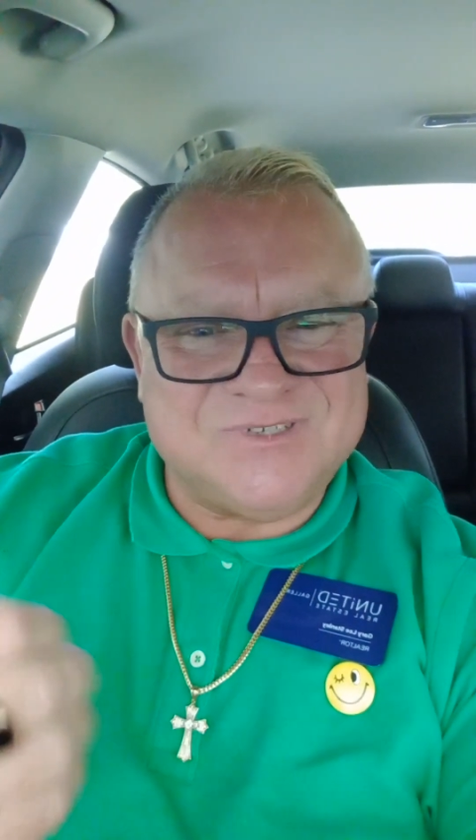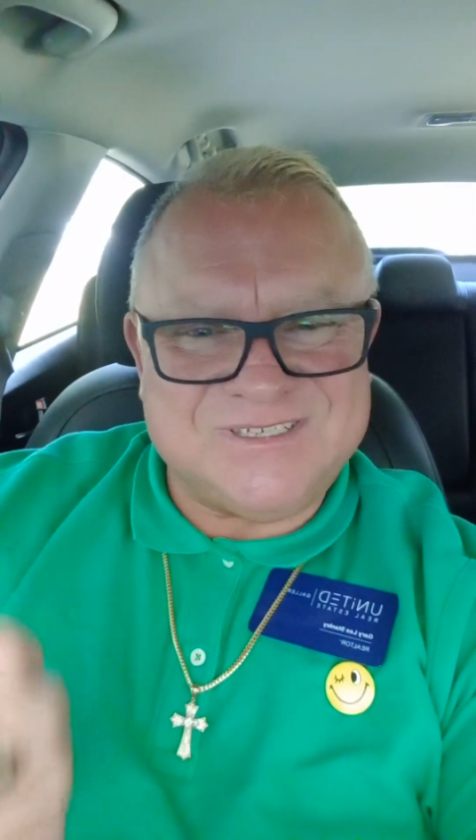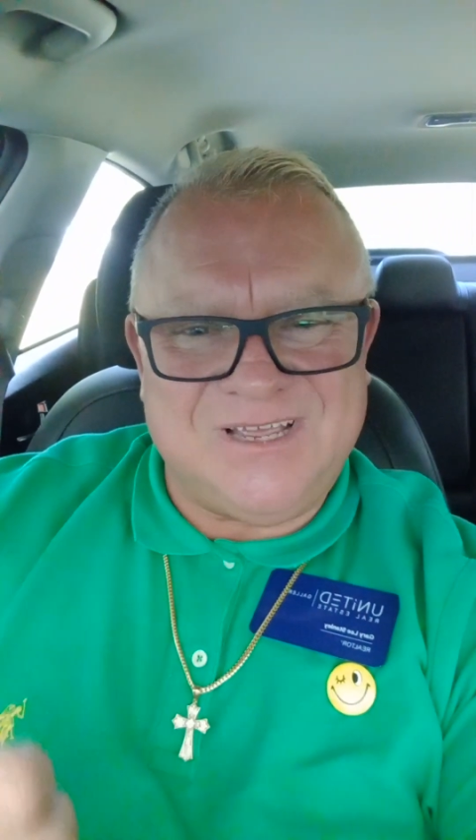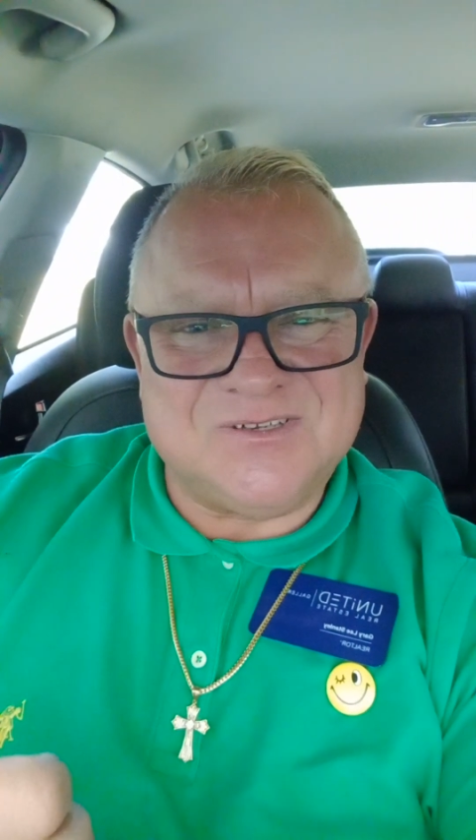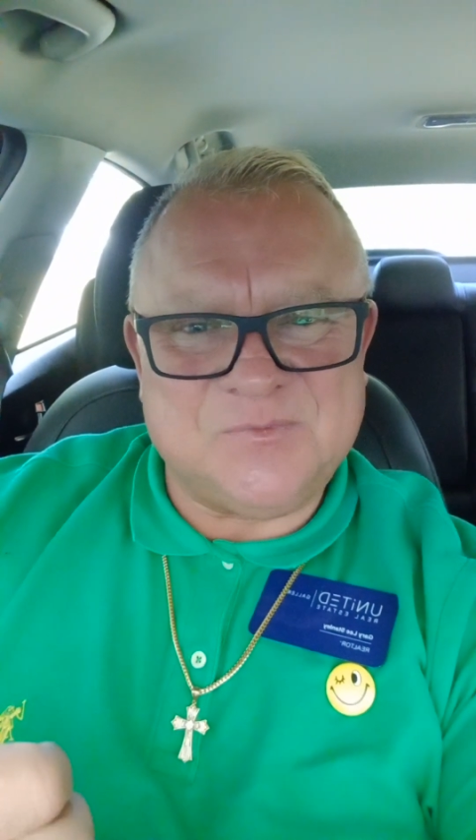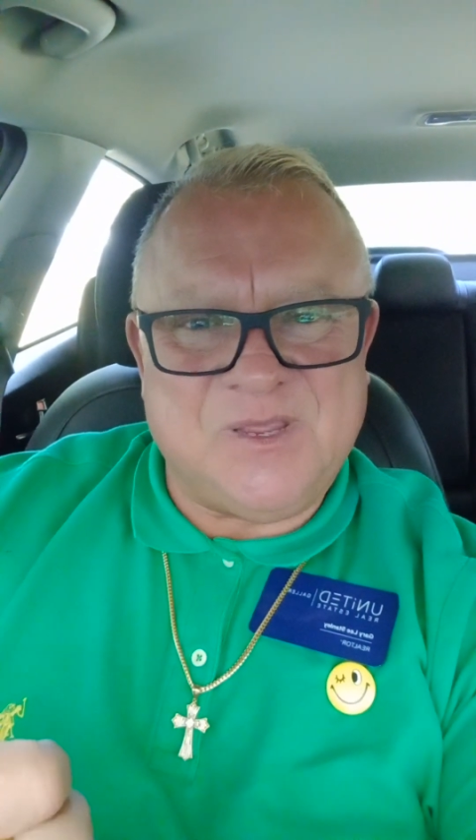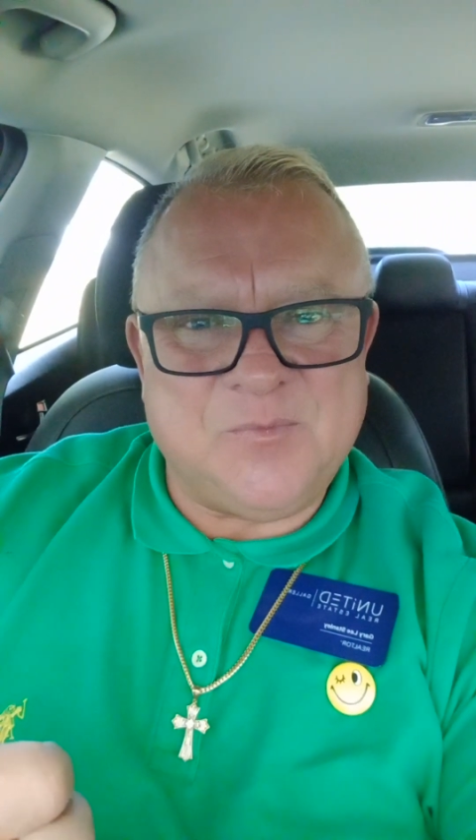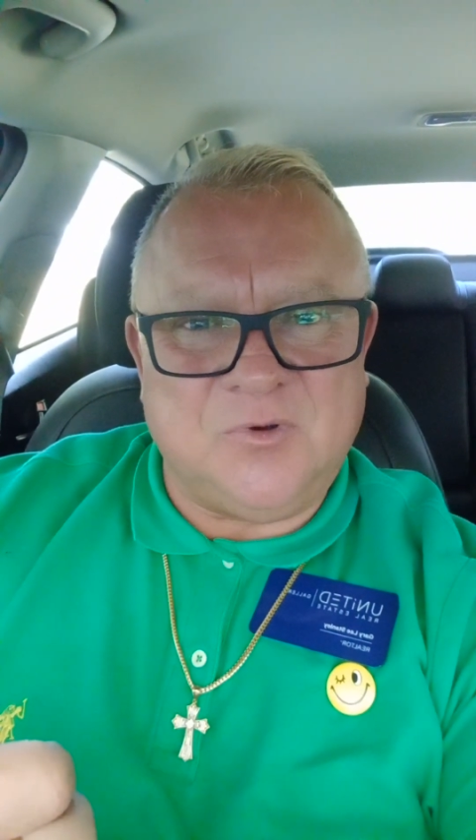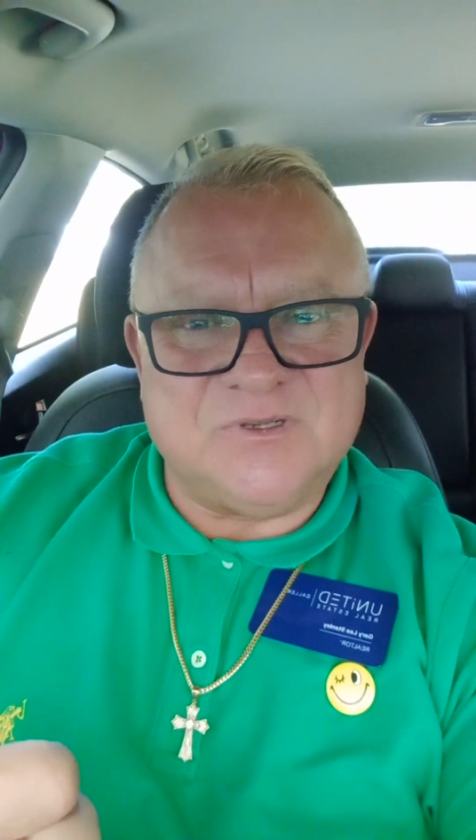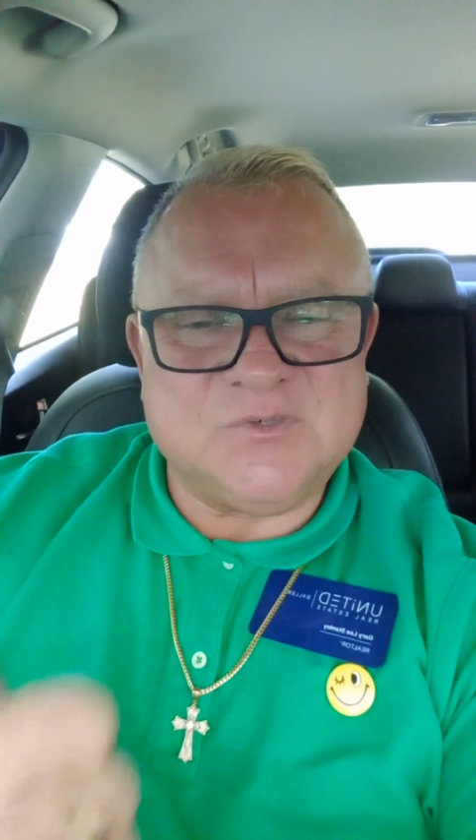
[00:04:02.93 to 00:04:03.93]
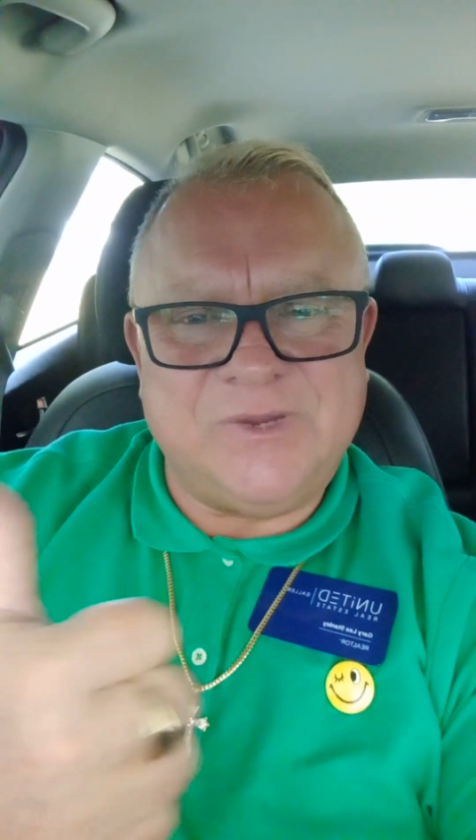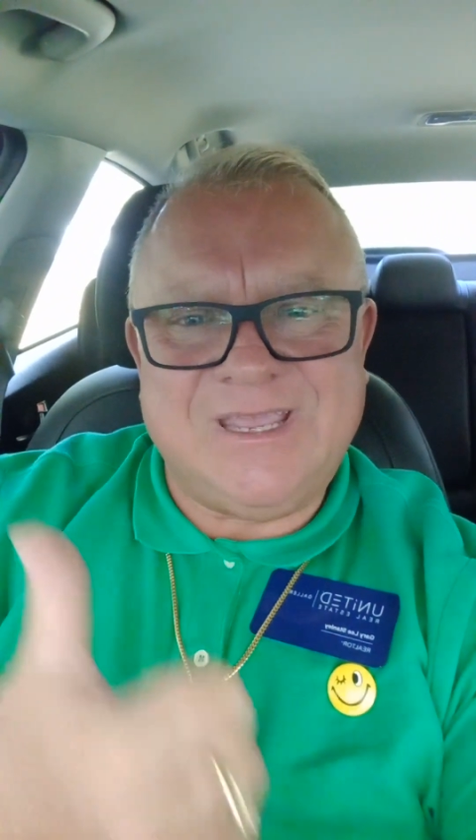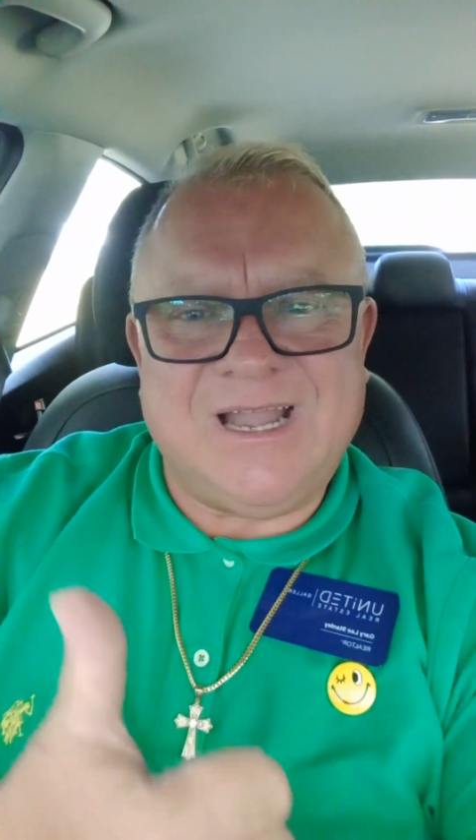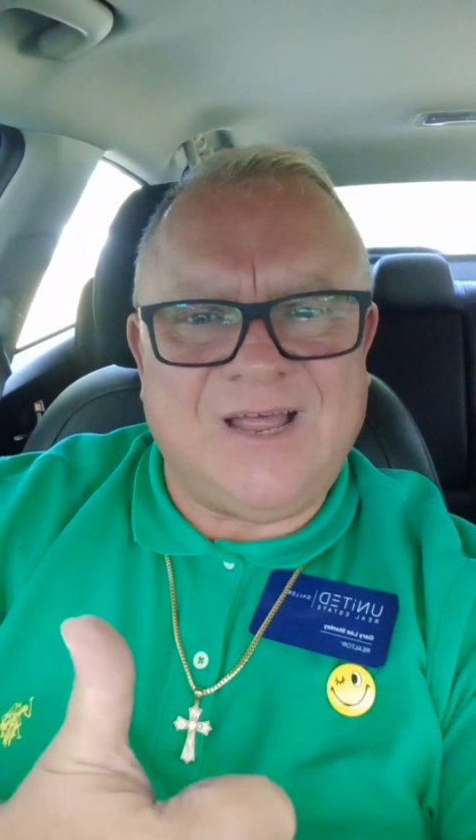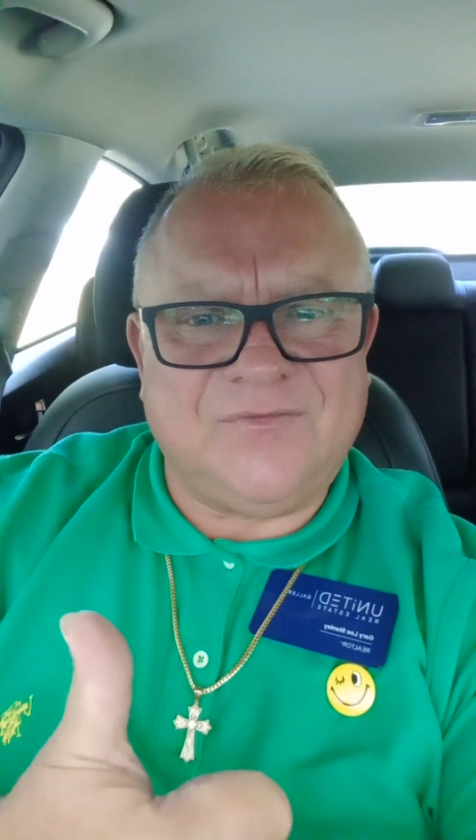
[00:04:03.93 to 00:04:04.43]
salespeople is we
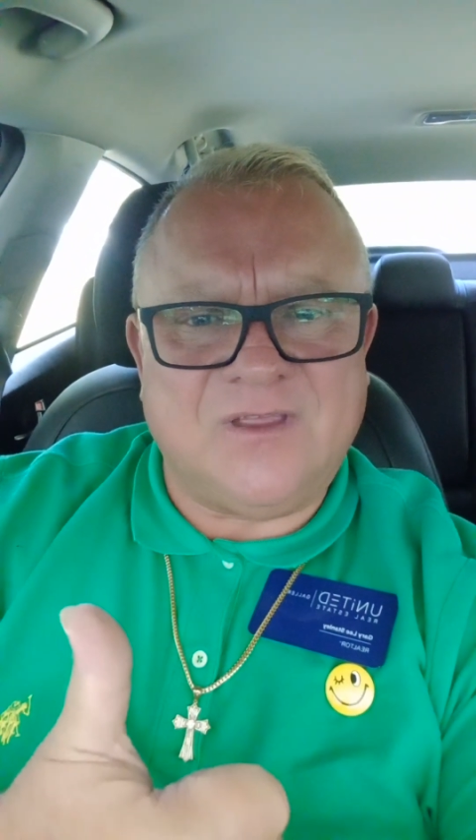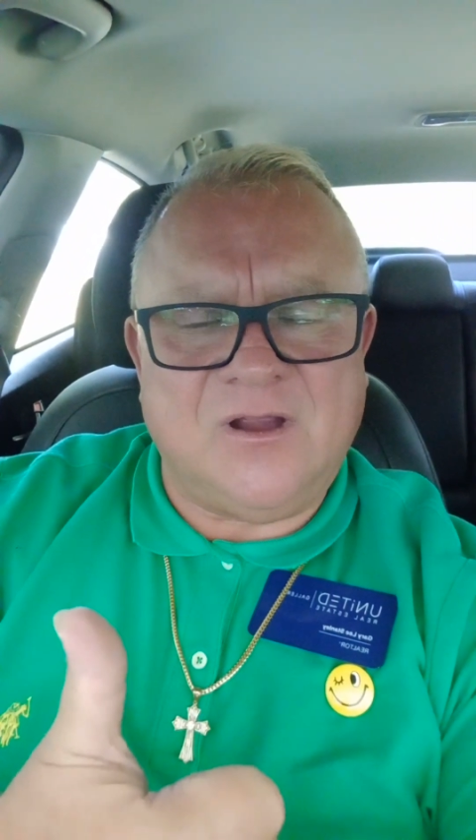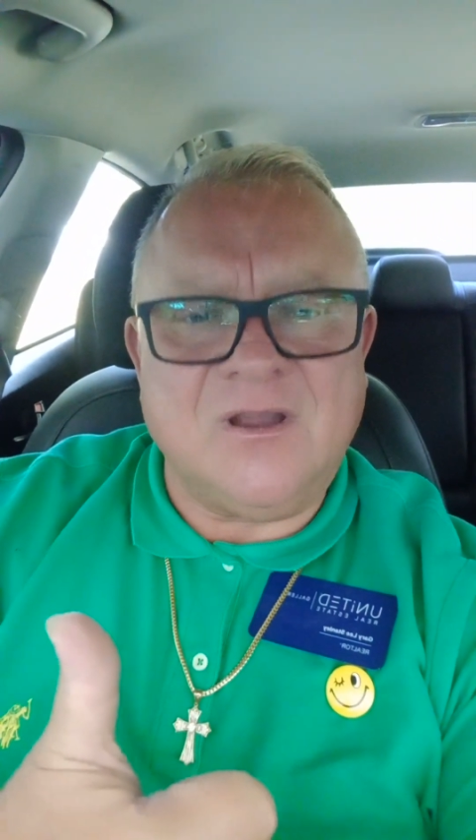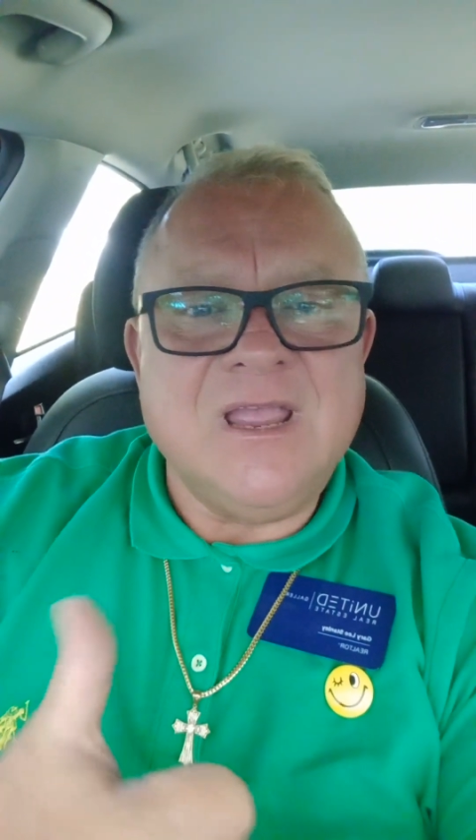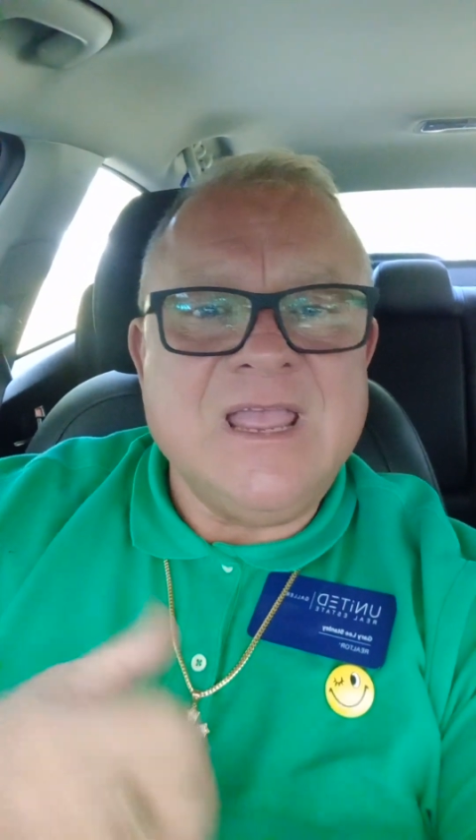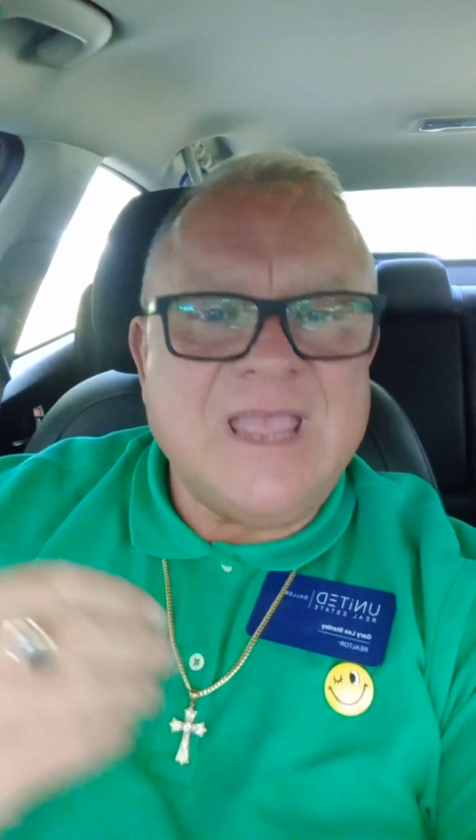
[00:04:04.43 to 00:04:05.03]
get out there